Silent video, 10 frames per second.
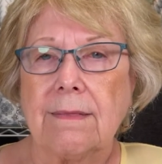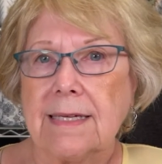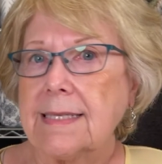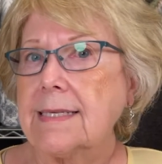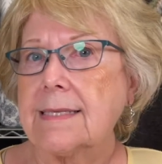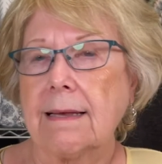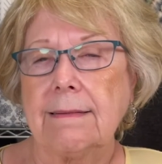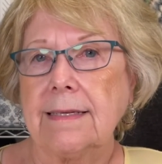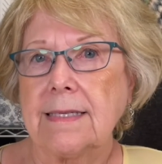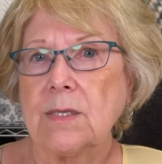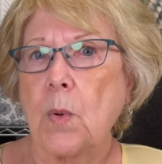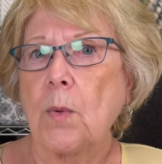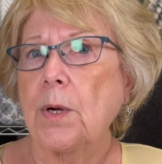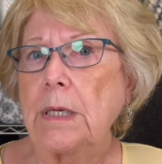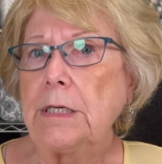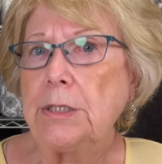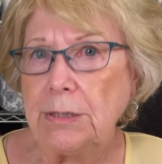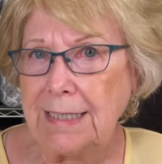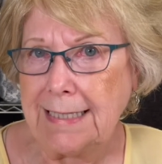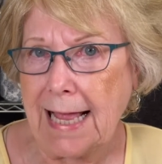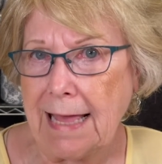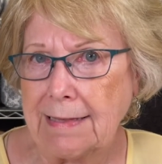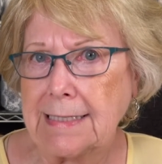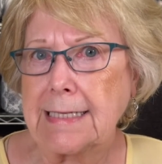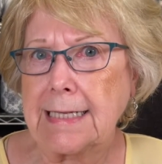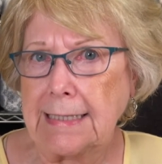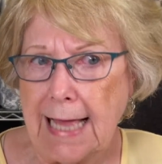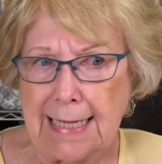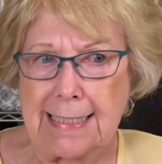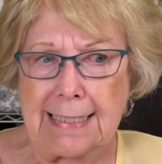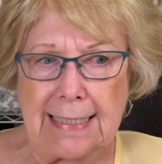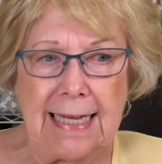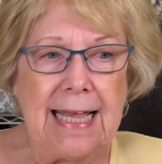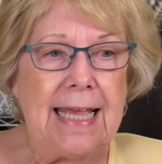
this is what we're going to do today. This is a lesson.